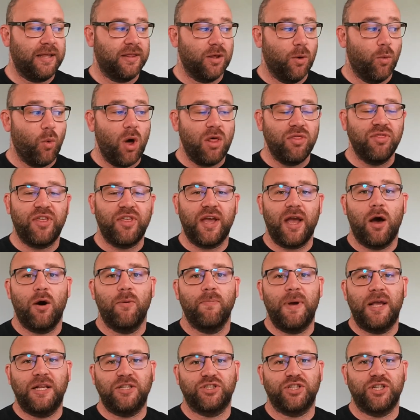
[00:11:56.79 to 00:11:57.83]
The one thing I'll
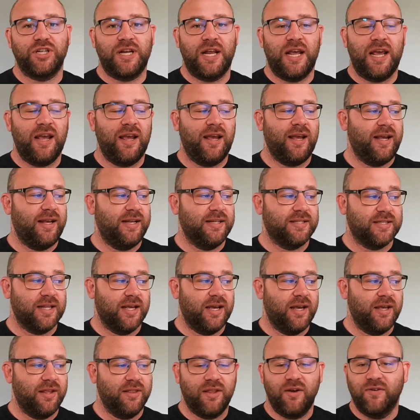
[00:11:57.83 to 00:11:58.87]
mention here is
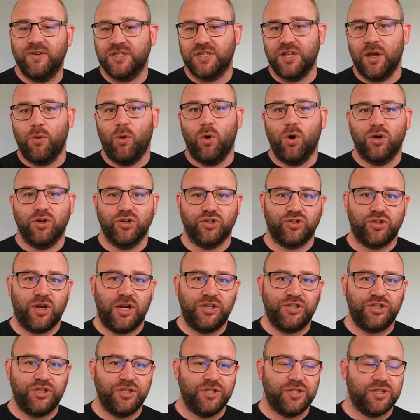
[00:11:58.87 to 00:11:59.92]
that there is no orchestration.